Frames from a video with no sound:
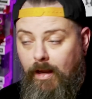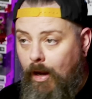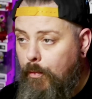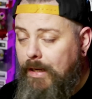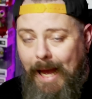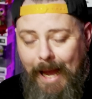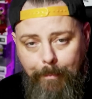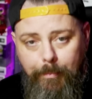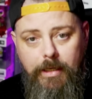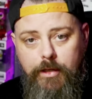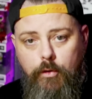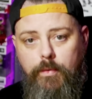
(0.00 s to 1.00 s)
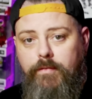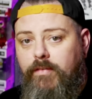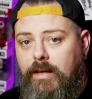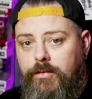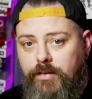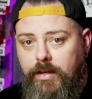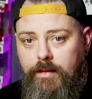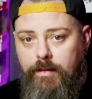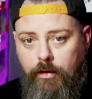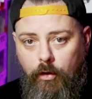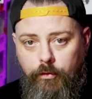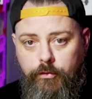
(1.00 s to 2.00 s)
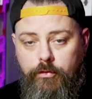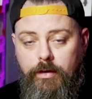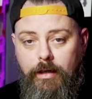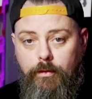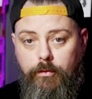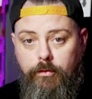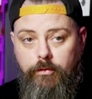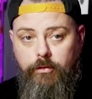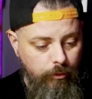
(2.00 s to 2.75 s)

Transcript: I would happily go and investigate in the Conjuring house.